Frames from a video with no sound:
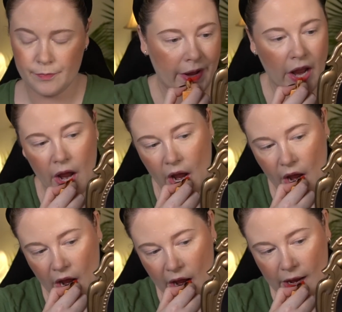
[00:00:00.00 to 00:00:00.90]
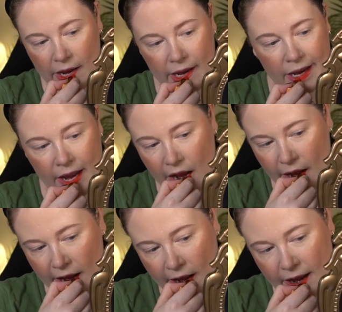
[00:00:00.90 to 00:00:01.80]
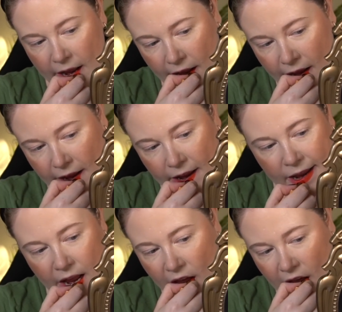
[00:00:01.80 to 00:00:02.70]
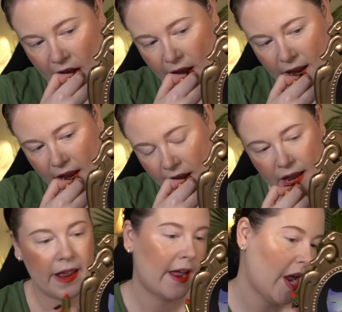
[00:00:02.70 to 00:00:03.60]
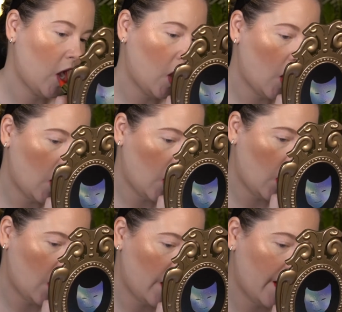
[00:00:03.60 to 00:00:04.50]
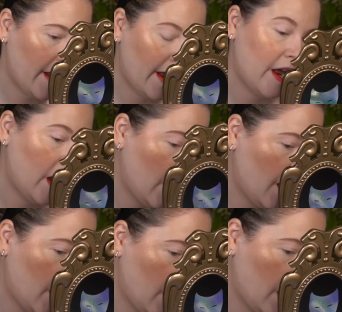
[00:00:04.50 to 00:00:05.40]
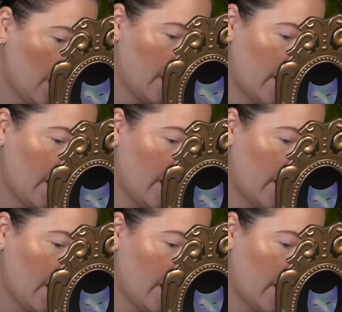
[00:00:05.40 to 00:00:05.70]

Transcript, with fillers: Tie your look together with this gingerbread scented gingy lipstick, a creamy matte red.